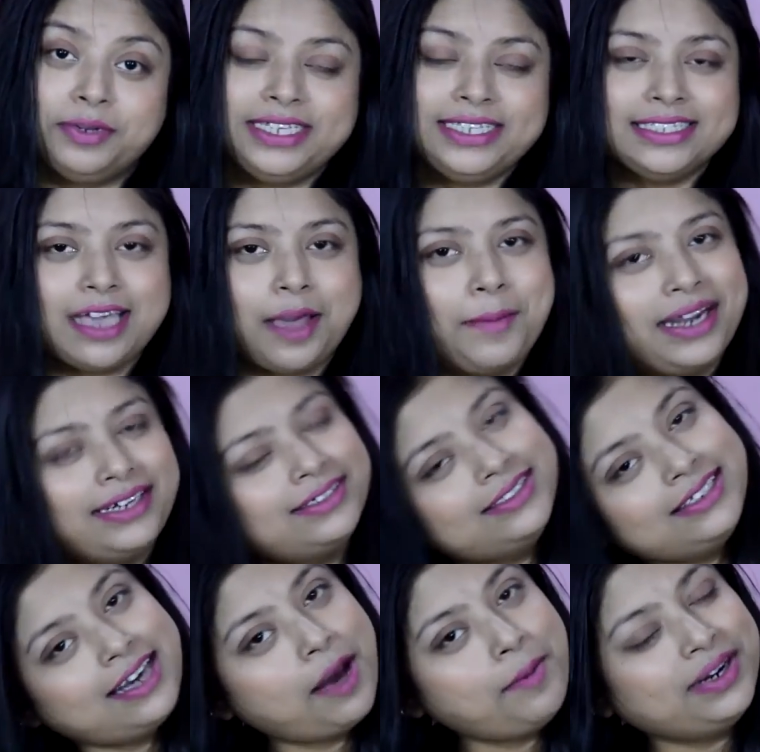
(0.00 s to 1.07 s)
please comment
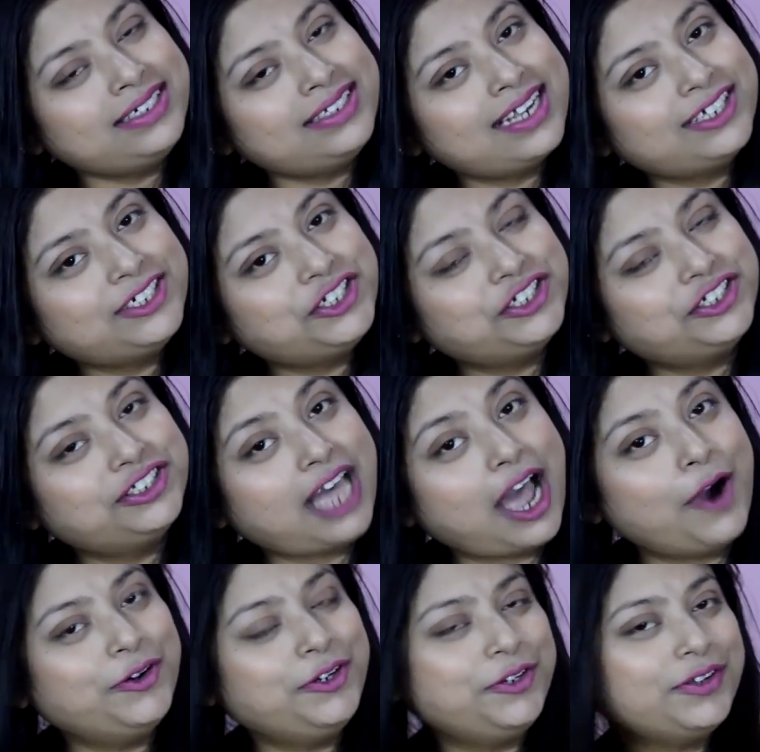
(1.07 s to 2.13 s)
in the comment section
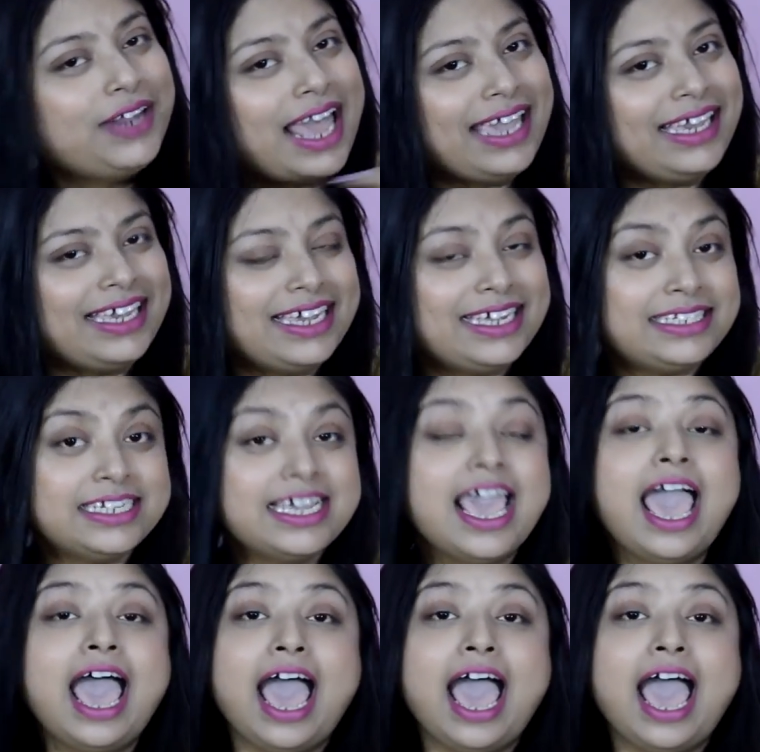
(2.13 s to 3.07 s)
how do you like it,